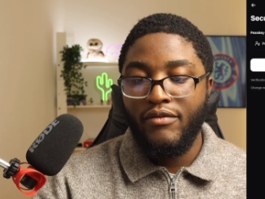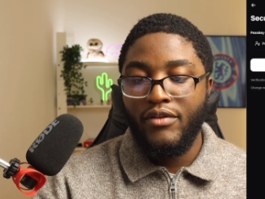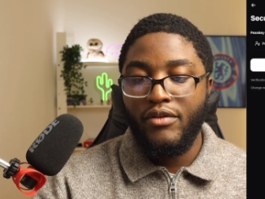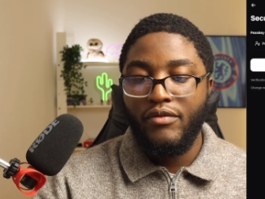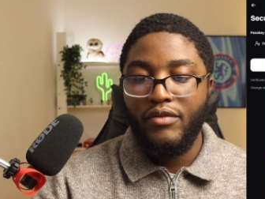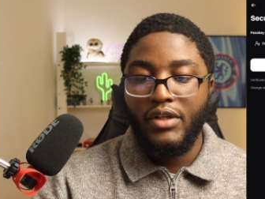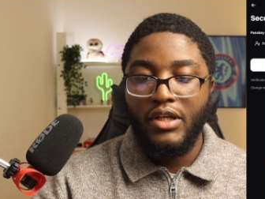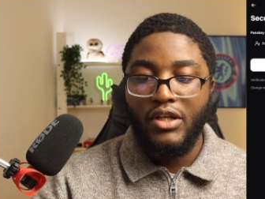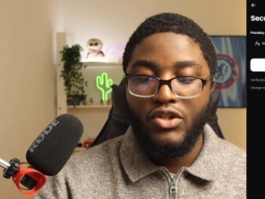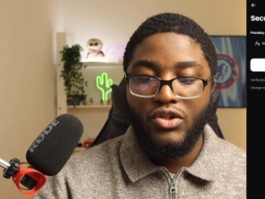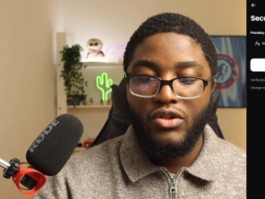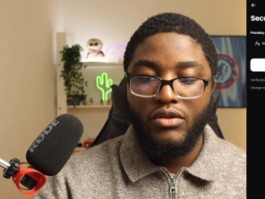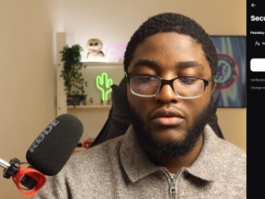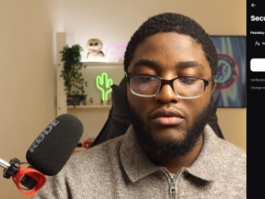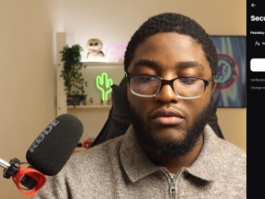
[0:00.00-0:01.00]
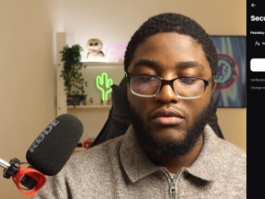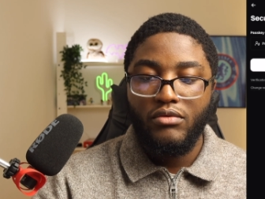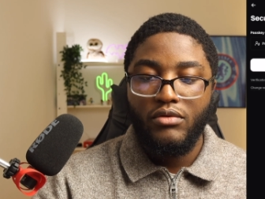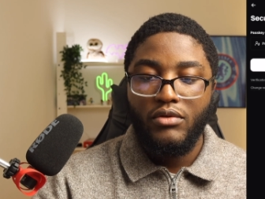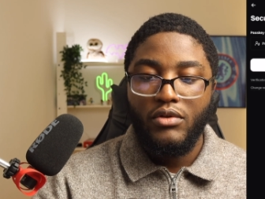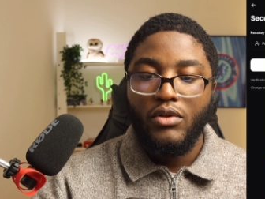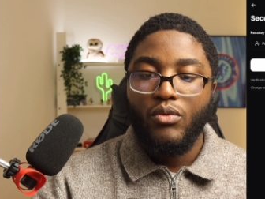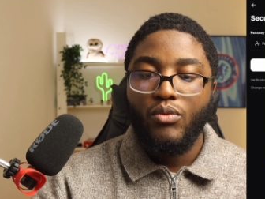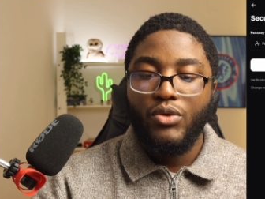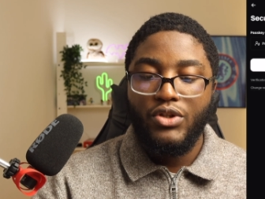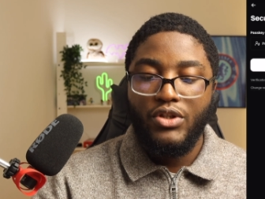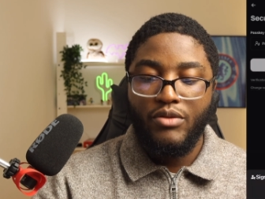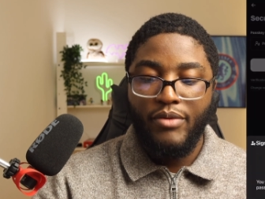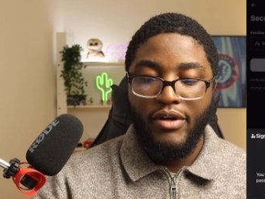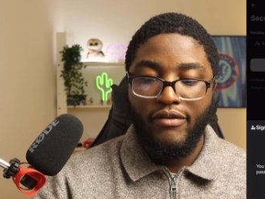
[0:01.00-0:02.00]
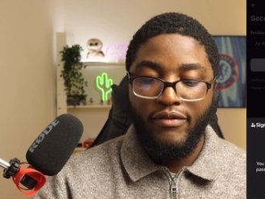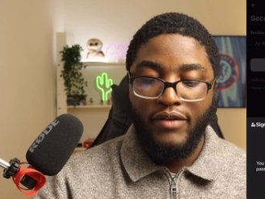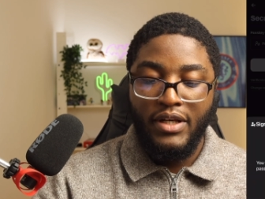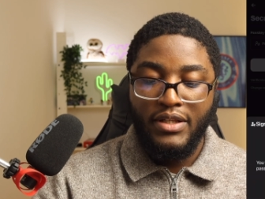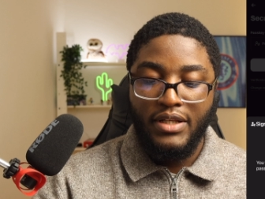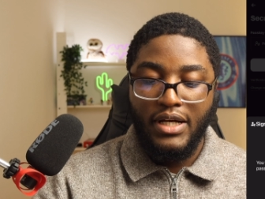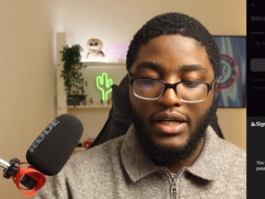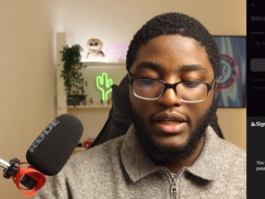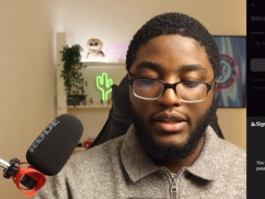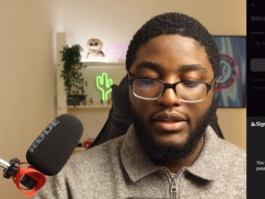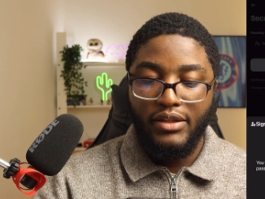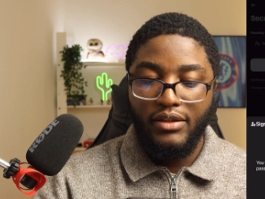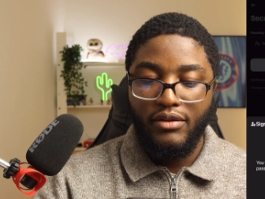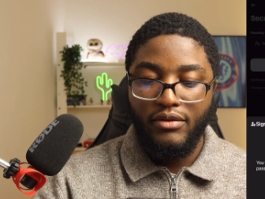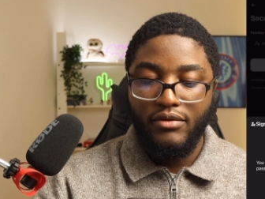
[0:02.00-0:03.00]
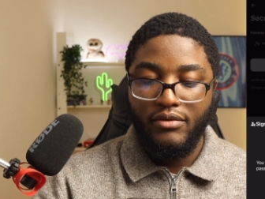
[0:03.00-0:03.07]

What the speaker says: verification, which is my face ID.